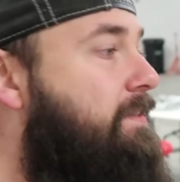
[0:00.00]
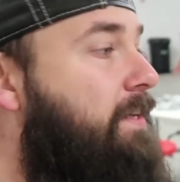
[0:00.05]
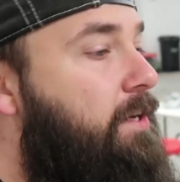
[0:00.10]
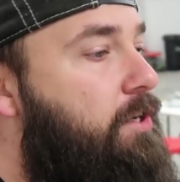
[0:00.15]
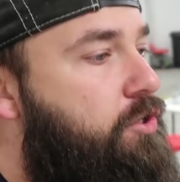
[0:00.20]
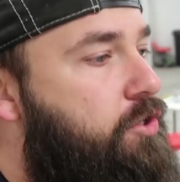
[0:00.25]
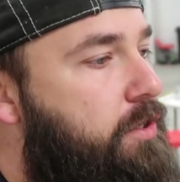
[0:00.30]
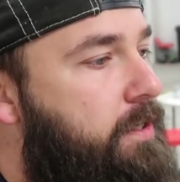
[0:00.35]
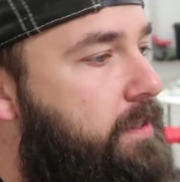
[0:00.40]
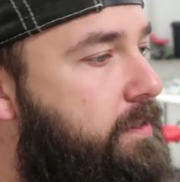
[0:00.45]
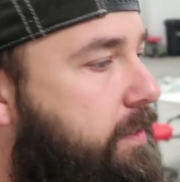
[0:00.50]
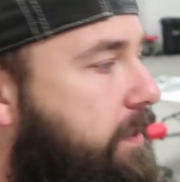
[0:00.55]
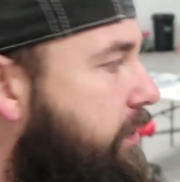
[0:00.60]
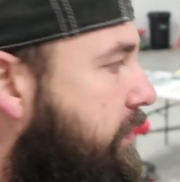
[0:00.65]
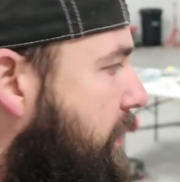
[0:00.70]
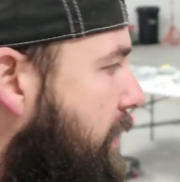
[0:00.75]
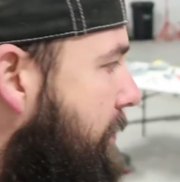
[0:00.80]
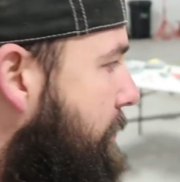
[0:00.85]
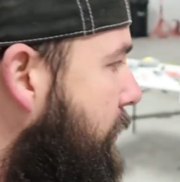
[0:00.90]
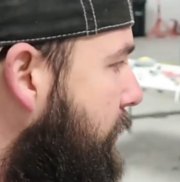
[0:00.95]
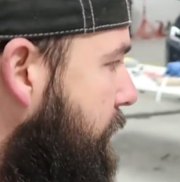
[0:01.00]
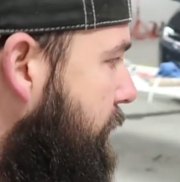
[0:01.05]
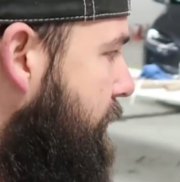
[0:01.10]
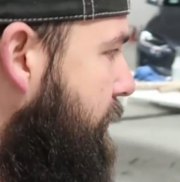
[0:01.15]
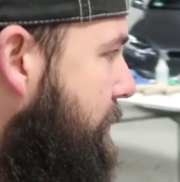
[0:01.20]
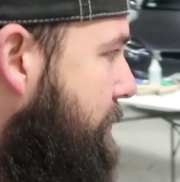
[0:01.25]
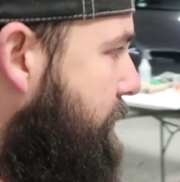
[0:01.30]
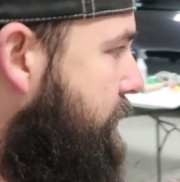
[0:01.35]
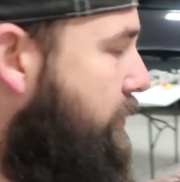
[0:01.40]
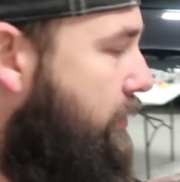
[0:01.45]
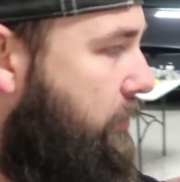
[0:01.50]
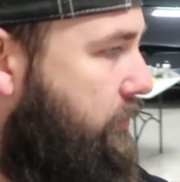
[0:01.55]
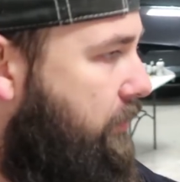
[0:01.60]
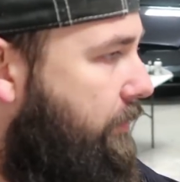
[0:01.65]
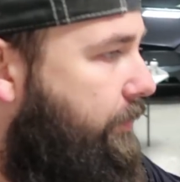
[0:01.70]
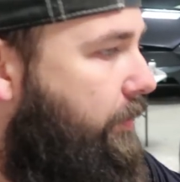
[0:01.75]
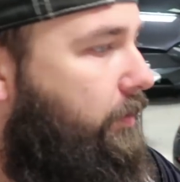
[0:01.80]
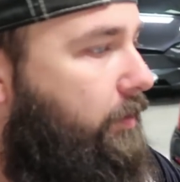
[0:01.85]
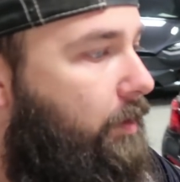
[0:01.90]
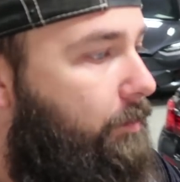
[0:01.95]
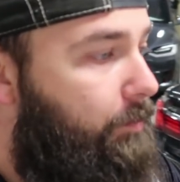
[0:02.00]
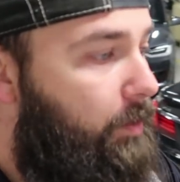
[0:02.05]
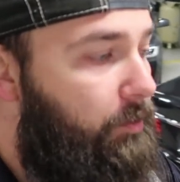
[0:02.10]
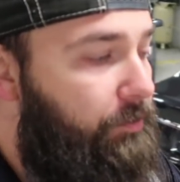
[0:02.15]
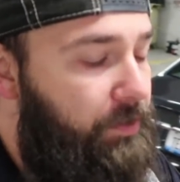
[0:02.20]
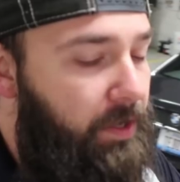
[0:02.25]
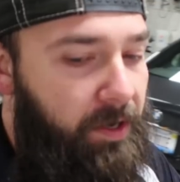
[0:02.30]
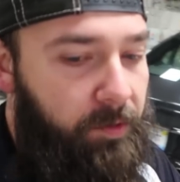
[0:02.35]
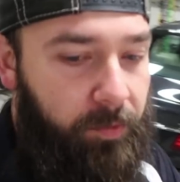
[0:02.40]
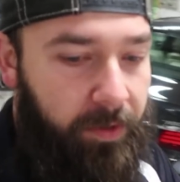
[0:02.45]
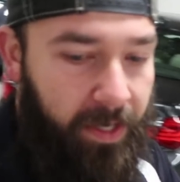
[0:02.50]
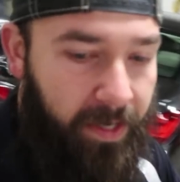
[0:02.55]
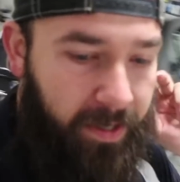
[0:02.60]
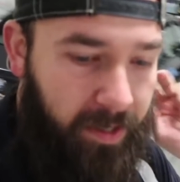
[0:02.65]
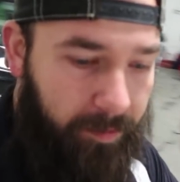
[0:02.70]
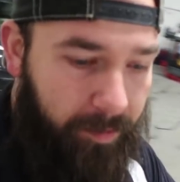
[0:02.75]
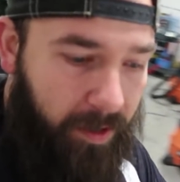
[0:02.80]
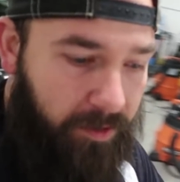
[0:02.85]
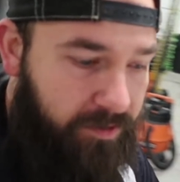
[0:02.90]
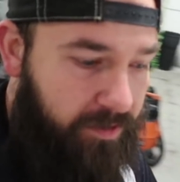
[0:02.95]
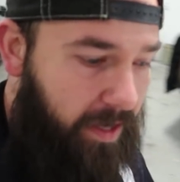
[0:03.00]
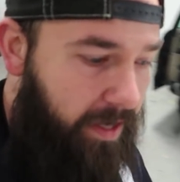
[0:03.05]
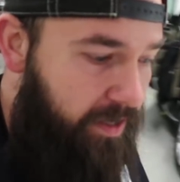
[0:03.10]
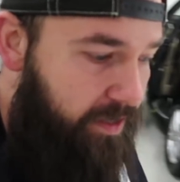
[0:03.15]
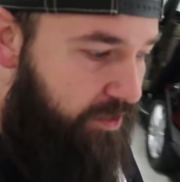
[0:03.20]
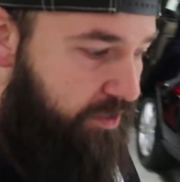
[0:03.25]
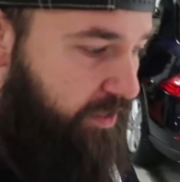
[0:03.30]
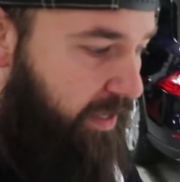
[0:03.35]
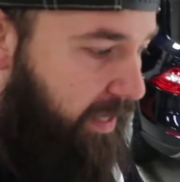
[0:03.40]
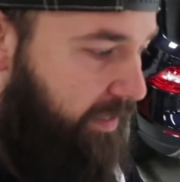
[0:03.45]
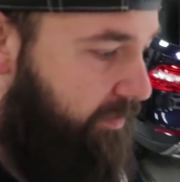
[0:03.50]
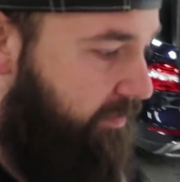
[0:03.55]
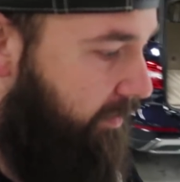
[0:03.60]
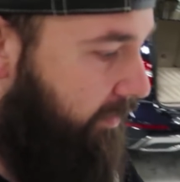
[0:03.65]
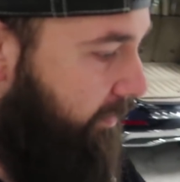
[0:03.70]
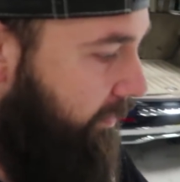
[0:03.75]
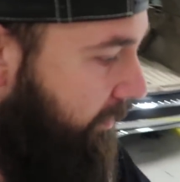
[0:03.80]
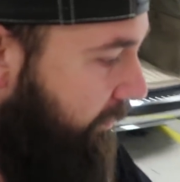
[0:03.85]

a signature interior on both of them. So those are both done. We got to get them outside and checked.